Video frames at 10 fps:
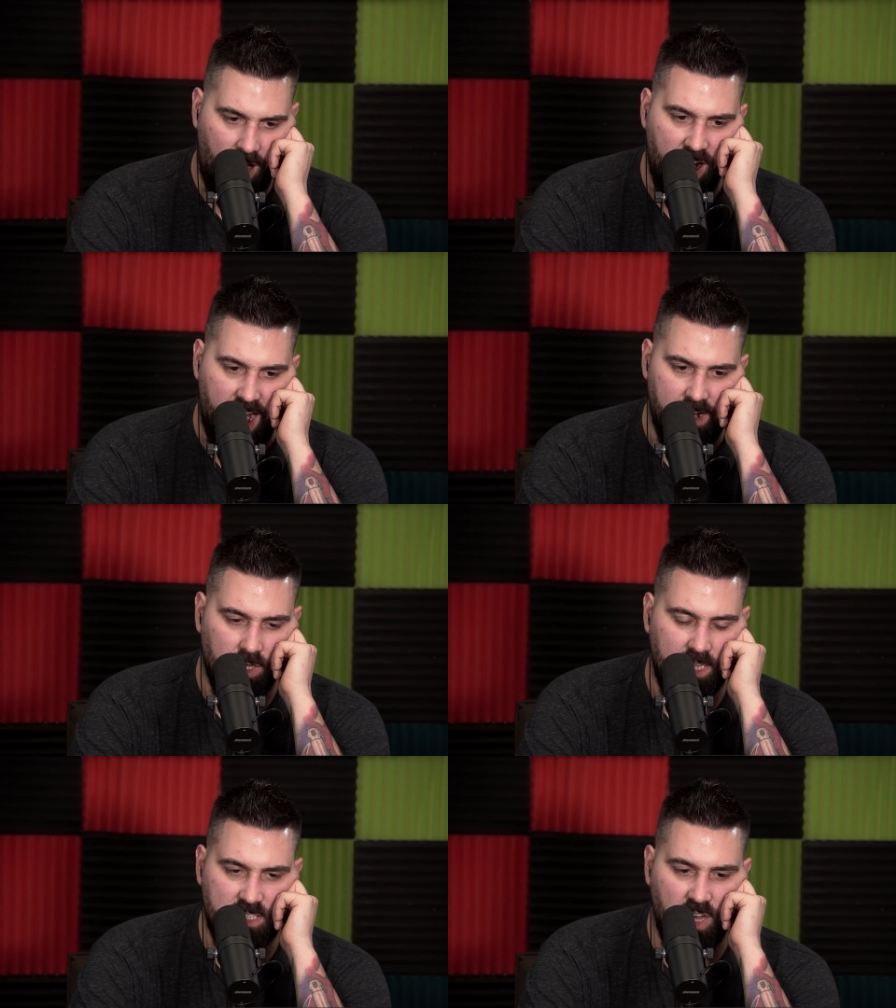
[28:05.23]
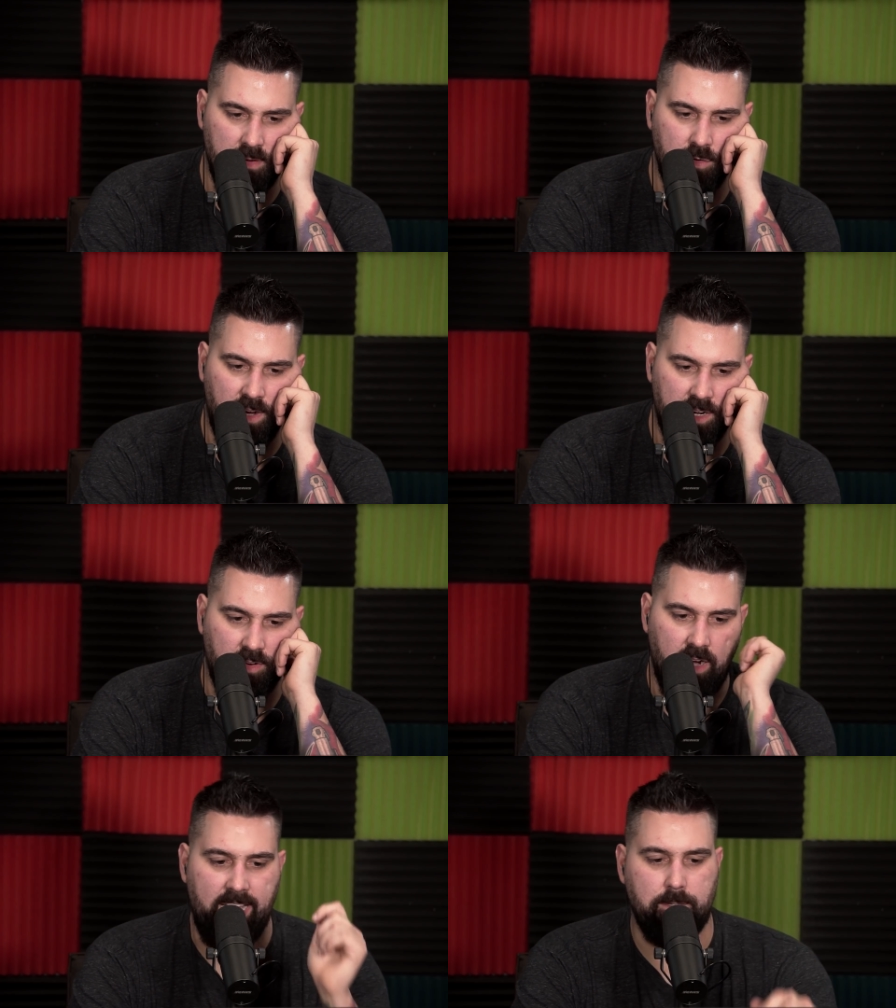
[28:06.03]
All right, well, let's go ahead and move on
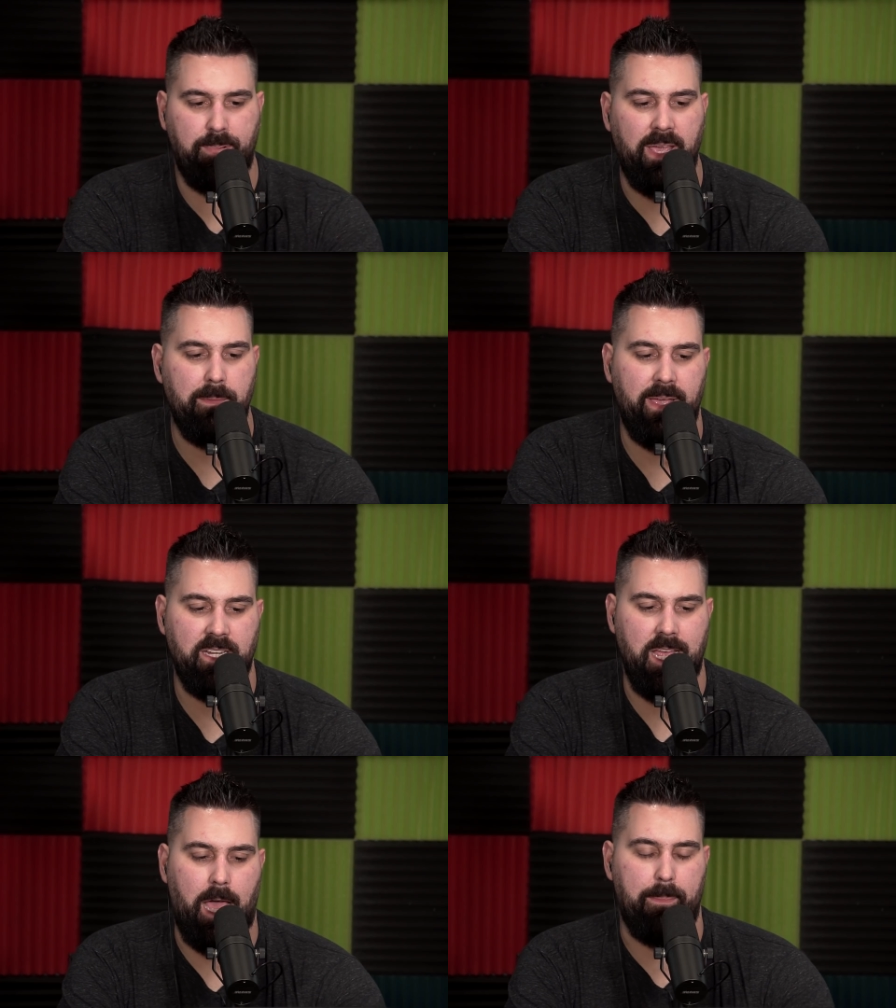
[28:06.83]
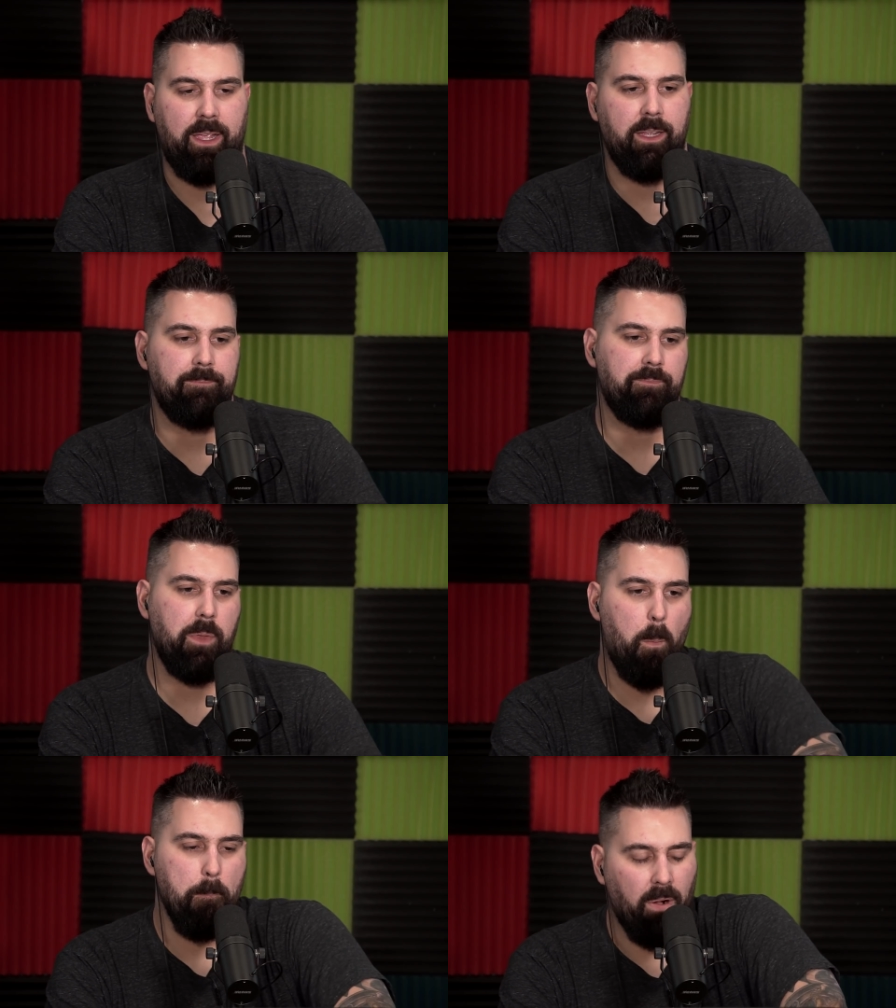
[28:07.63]
to our next big topic,
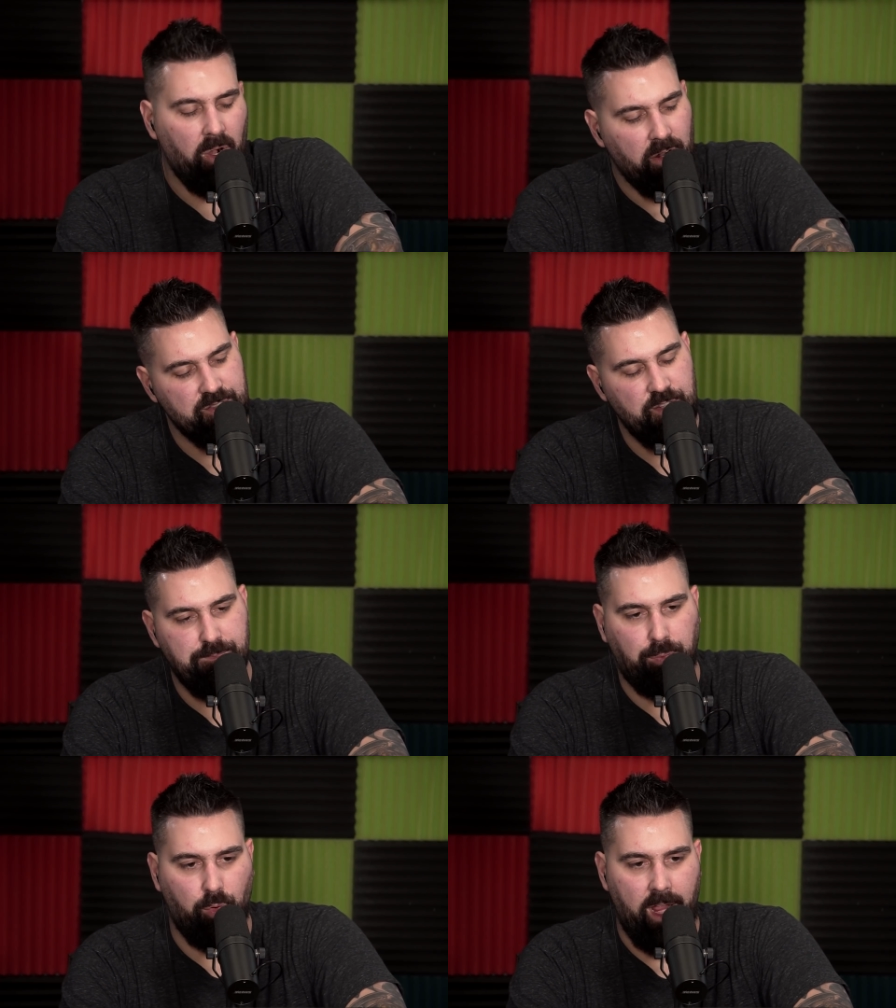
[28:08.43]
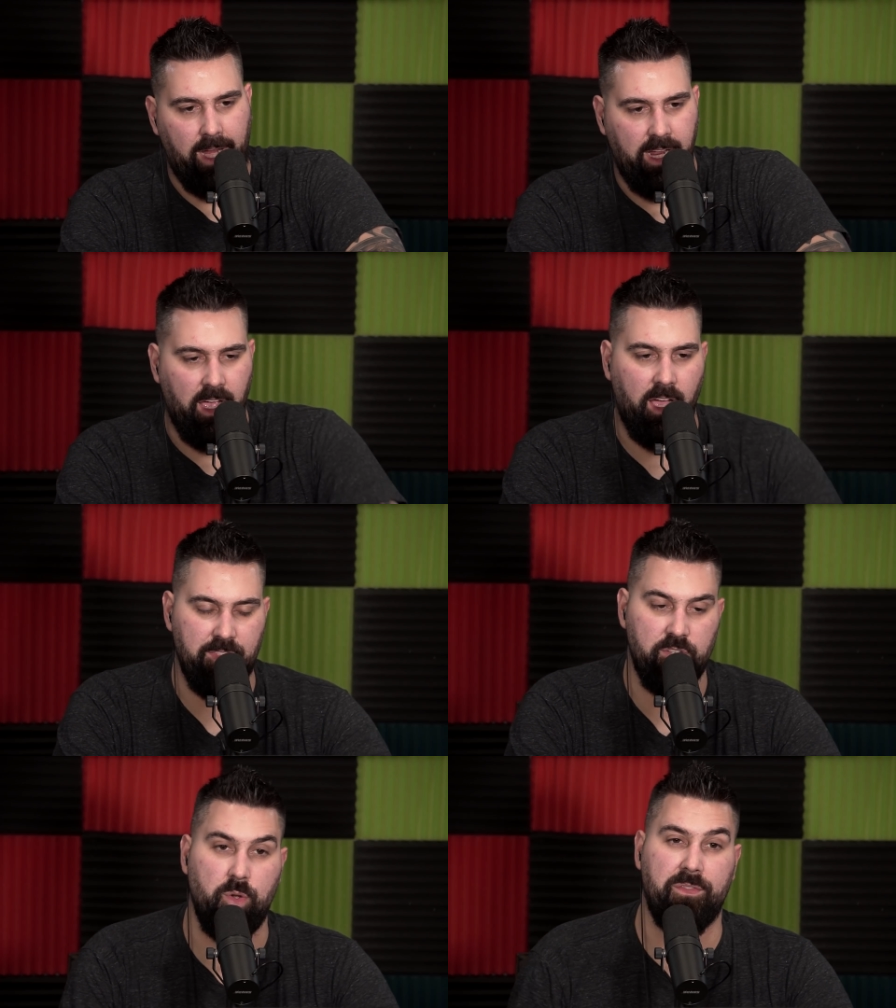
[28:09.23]
Birds of Prey.
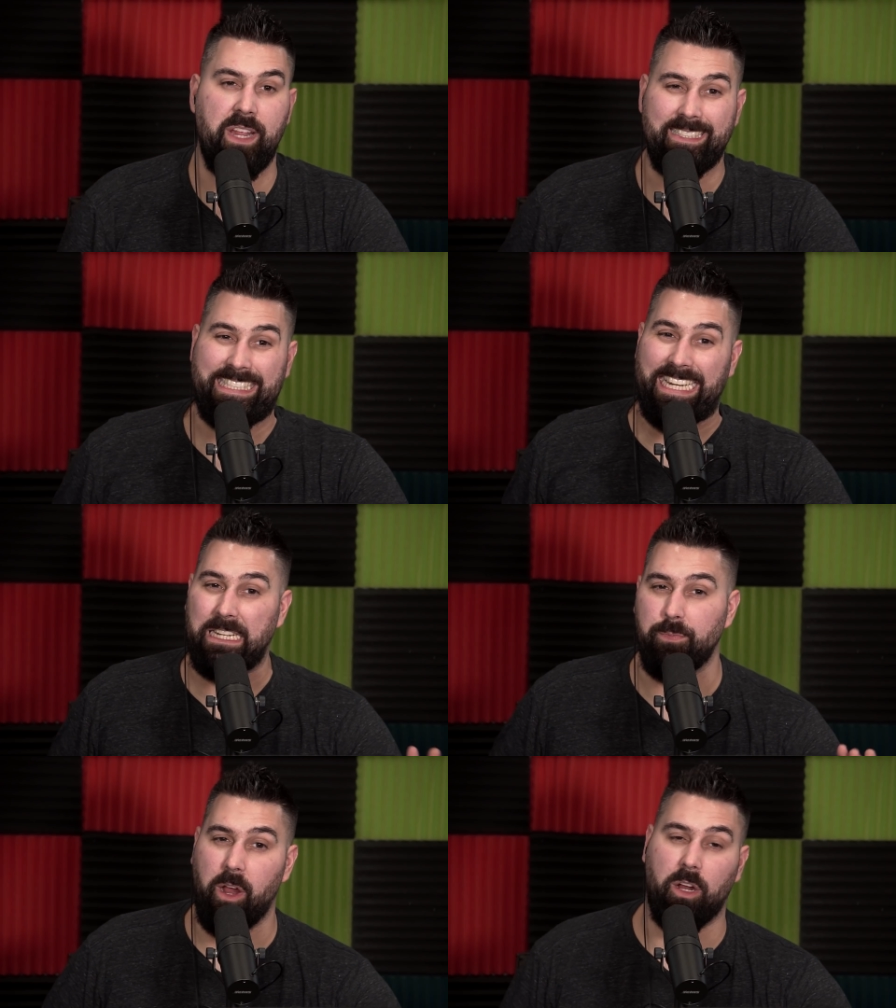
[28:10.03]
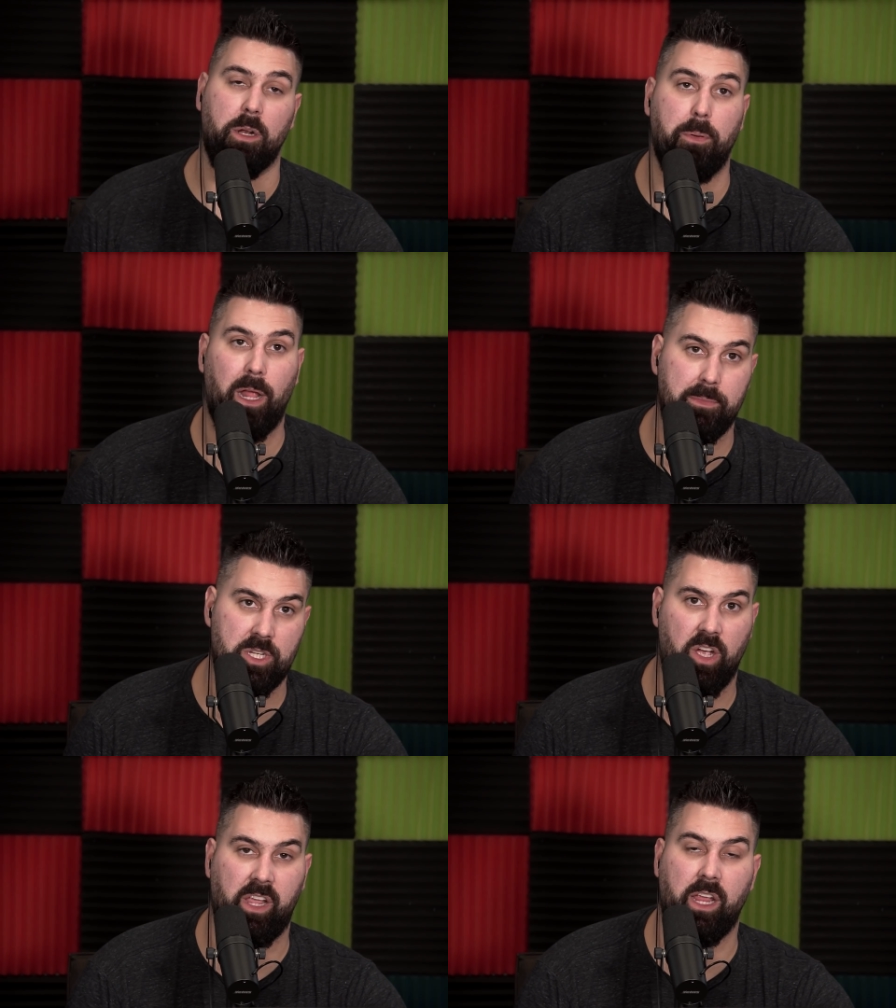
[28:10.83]
For those who have not seen it, we are going to probably be
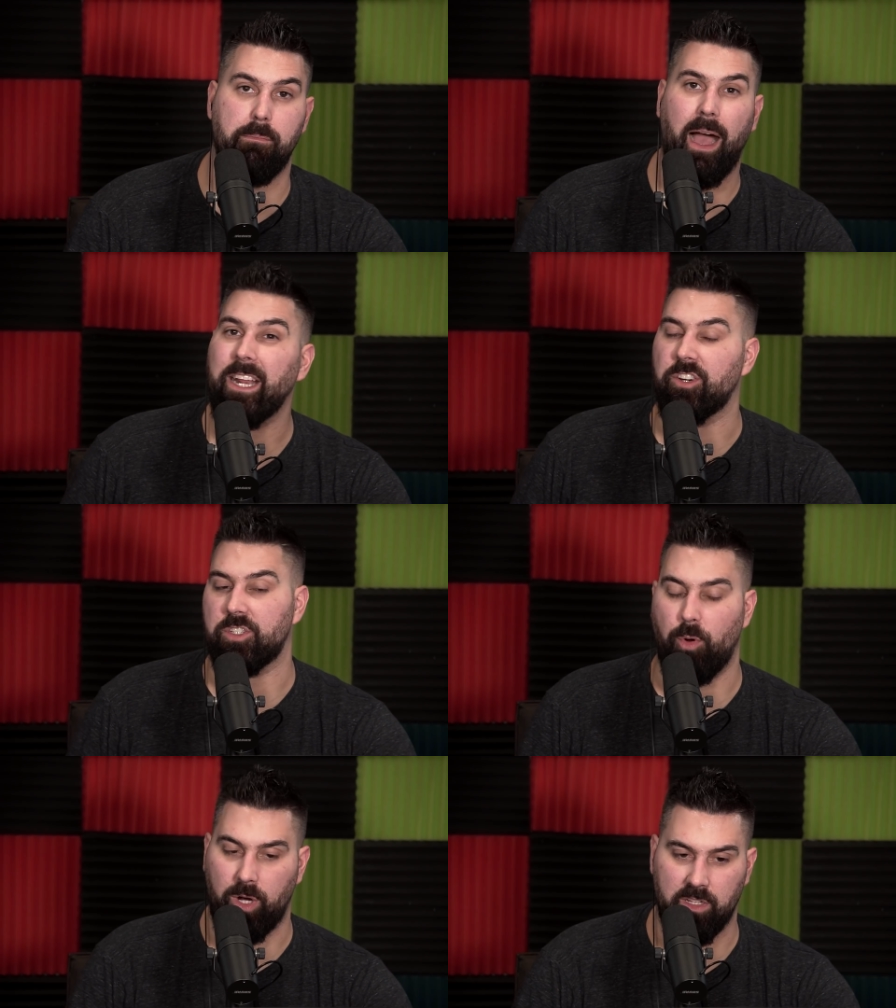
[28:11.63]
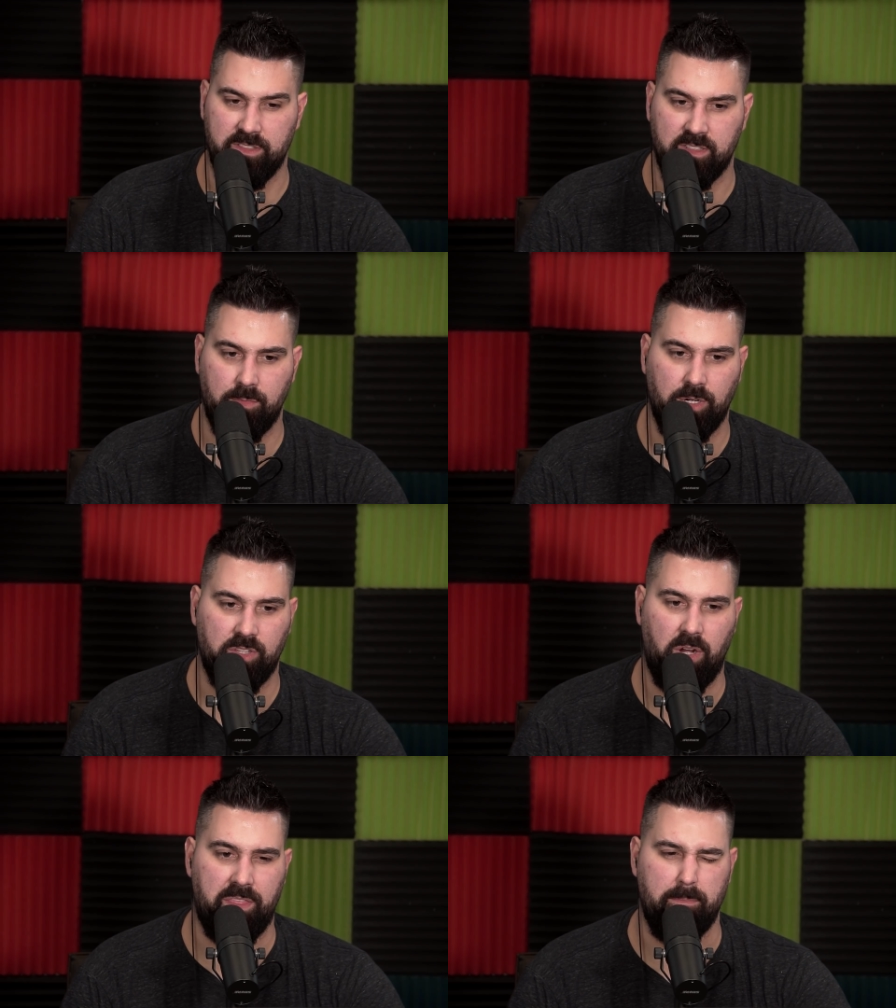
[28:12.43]
talking minor spoilers. I don't think we're
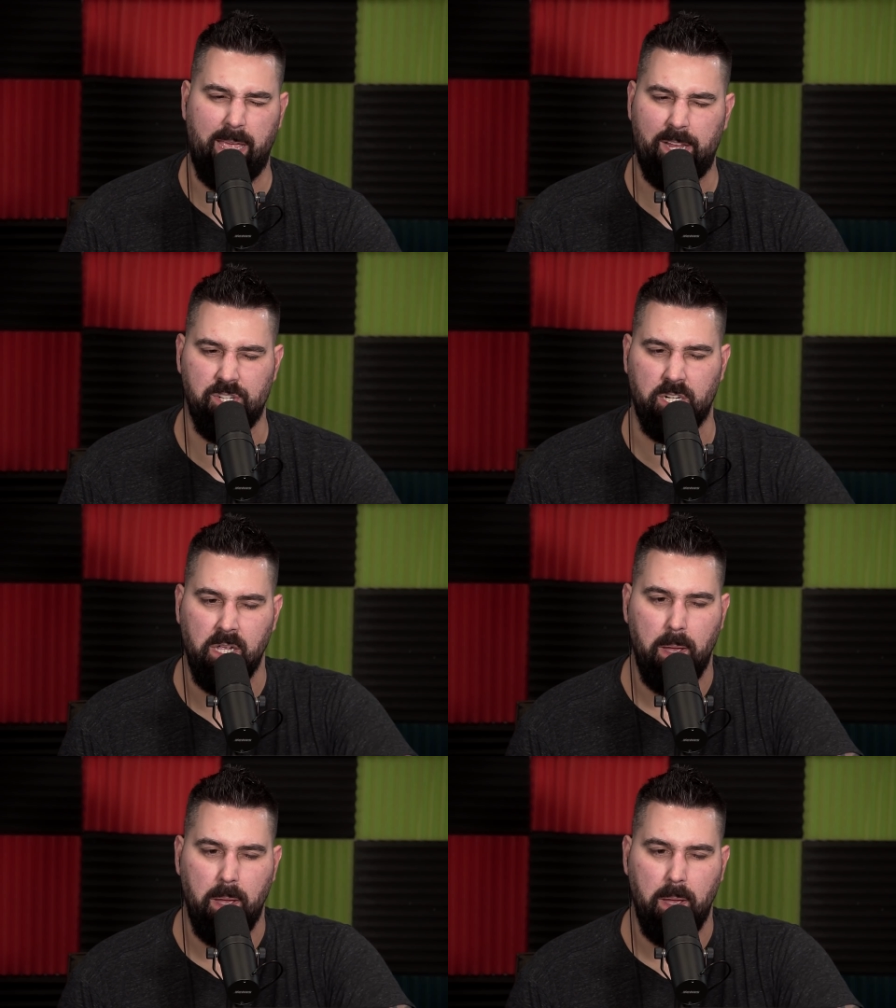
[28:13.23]
going to do anything major,